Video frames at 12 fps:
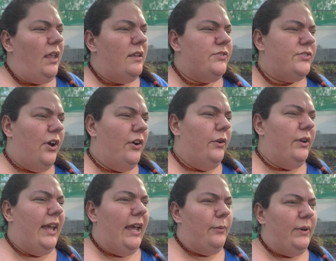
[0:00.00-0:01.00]
So
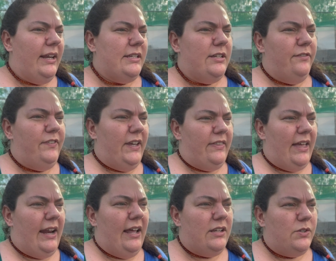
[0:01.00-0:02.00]
yeah, we need to figure
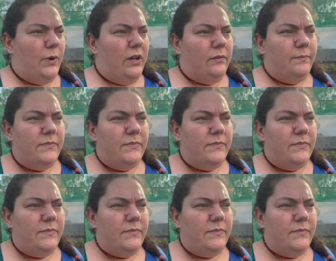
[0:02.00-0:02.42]
that out as well.